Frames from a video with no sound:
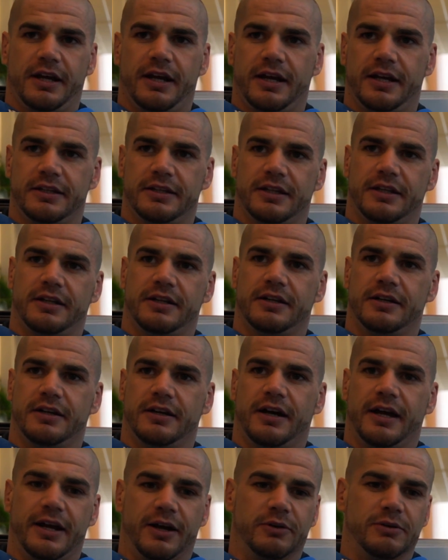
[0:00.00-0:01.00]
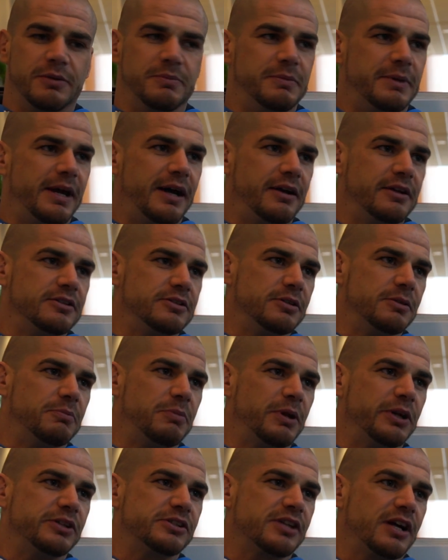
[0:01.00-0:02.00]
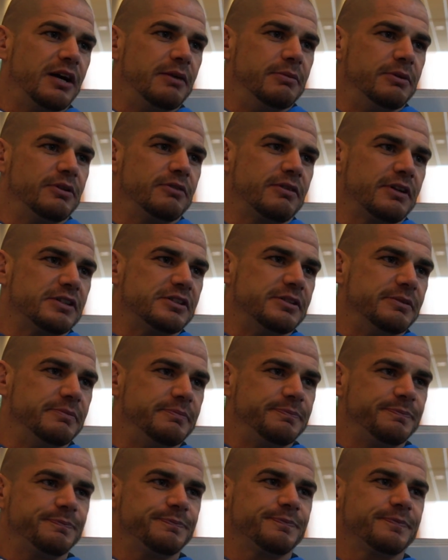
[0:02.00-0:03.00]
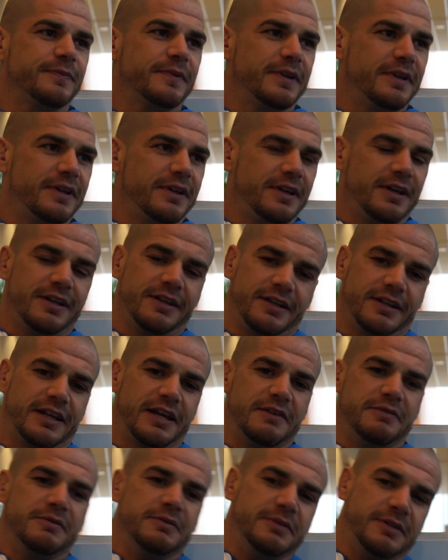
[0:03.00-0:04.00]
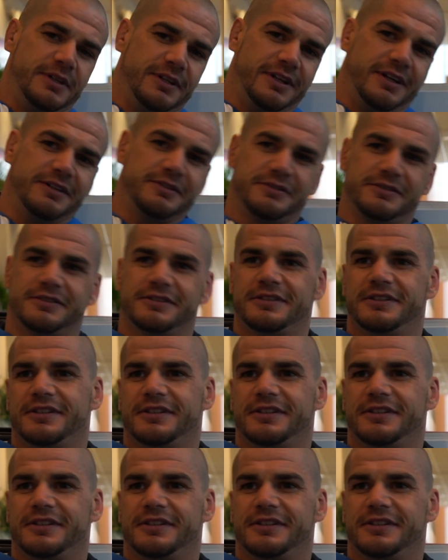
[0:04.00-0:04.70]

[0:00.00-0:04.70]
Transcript: And then I held him down until the police come and arrest him. And I gave them the knife.